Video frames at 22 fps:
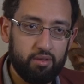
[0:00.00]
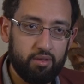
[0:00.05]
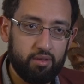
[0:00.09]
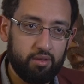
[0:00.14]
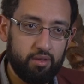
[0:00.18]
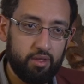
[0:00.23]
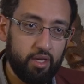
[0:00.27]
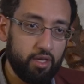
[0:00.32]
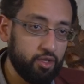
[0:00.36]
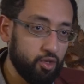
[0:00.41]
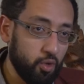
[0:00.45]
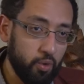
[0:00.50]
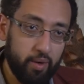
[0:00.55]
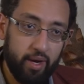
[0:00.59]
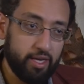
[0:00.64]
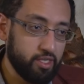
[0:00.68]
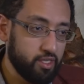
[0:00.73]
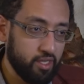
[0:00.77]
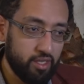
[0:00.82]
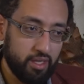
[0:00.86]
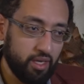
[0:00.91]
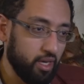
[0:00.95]
They don't
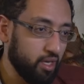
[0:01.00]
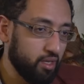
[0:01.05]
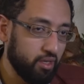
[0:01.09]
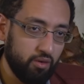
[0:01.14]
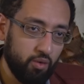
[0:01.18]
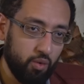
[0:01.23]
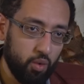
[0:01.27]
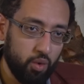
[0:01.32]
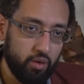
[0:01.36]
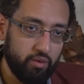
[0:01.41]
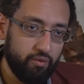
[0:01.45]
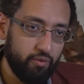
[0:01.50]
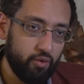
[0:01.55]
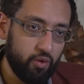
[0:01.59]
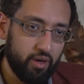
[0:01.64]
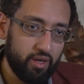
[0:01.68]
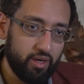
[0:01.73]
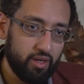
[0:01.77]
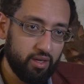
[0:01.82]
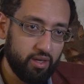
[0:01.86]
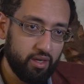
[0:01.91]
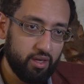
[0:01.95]
actually get the reward for
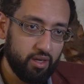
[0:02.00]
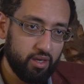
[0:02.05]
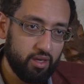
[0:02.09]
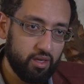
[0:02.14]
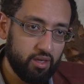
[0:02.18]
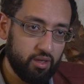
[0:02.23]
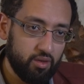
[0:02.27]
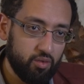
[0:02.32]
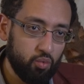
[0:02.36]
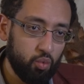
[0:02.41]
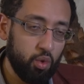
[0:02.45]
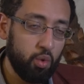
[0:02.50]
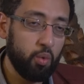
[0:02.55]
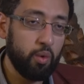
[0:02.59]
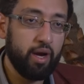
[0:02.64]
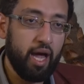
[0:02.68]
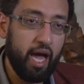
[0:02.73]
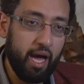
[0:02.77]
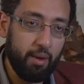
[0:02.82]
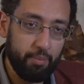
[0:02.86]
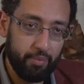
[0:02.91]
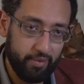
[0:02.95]
it. Well, what
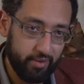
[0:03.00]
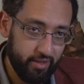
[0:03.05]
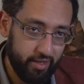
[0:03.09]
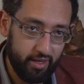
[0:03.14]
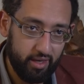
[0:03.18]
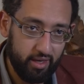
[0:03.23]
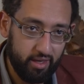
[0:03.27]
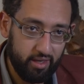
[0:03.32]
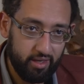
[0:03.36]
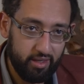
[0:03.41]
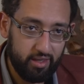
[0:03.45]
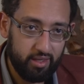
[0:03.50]
happened there?